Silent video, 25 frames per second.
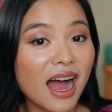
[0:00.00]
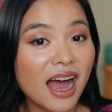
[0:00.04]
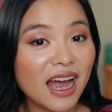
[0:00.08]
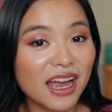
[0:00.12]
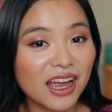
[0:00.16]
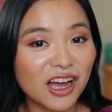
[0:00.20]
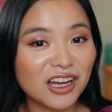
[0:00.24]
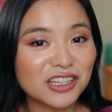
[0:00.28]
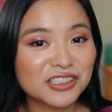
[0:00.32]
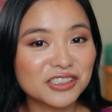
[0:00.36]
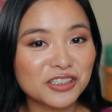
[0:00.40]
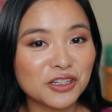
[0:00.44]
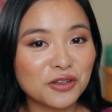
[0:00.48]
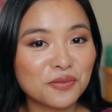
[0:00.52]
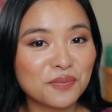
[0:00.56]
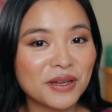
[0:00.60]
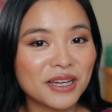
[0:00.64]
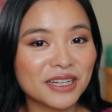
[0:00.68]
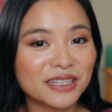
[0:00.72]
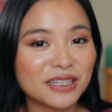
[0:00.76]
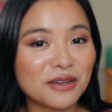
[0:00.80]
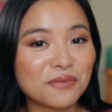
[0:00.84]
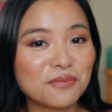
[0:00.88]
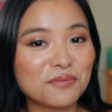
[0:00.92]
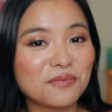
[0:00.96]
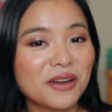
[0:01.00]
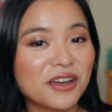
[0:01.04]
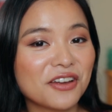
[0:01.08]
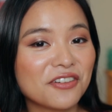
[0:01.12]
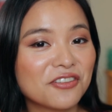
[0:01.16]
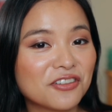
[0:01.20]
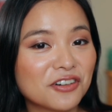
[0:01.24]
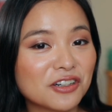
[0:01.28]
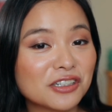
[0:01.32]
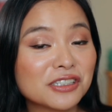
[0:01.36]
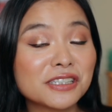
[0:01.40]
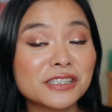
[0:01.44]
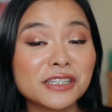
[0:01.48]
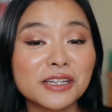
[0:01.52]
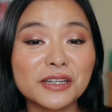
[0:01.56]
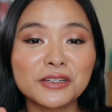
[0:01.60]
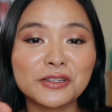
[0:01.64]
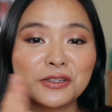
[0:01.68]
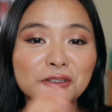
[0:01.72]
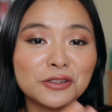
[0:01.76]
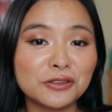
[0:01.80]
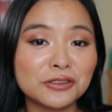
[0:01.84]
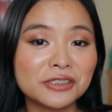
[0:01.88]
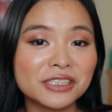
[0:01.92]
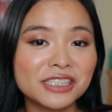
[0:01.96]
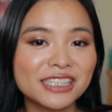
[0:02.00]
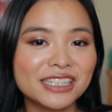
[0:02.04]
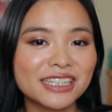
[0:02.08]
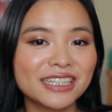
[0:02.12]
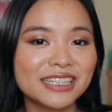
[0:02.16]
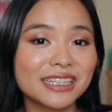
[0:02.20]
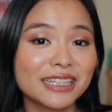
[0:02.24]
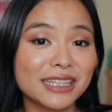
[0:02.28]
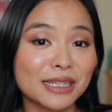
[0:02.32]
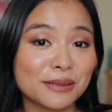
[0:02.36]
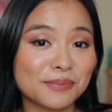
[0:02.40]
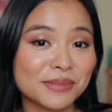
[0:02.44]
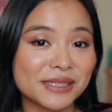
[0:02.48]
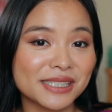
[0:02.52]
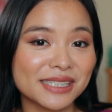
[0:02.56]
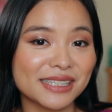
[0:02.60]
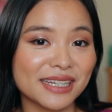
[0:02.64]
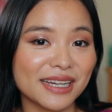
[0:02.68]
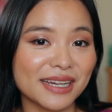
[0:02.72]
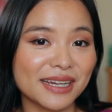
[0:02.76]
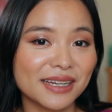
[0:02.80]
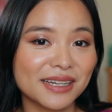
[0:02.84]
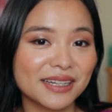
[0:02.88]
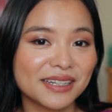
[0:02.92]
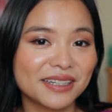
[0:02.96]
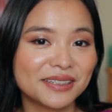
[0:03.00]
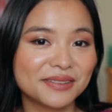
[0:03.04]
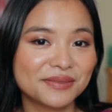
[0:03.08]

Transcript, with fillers: I also picked up my first Gucci lipstick.